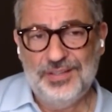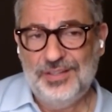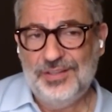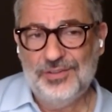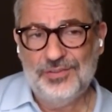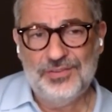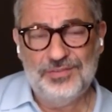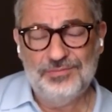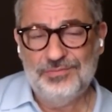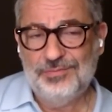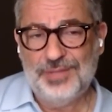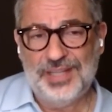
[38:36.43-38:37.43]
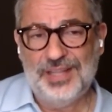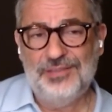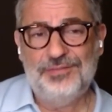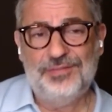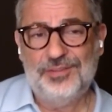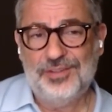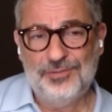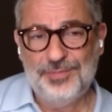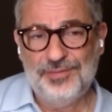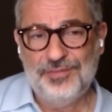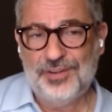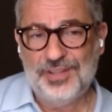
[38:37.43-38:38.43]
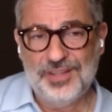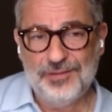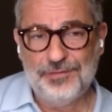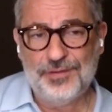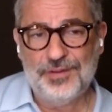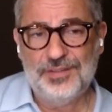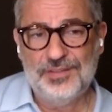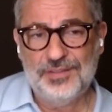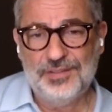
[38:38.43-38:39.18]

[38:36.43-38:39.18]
you know, my life could have been very different,